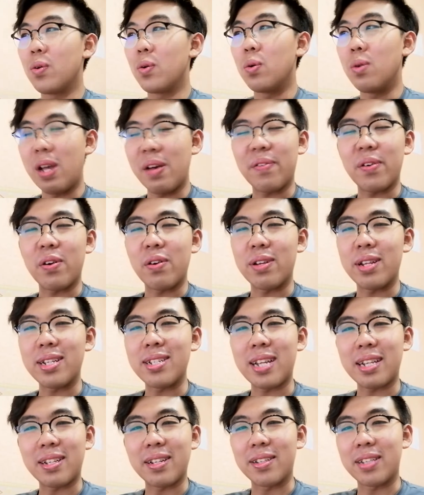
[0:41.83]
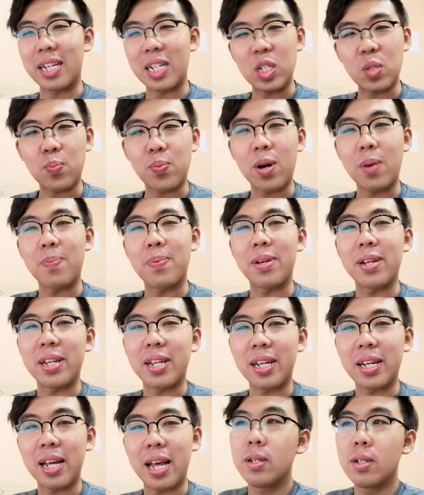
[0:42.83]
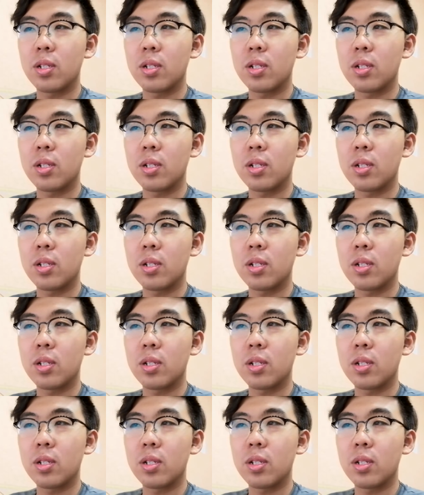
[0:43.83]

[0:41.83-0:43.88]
We have already settled things properly,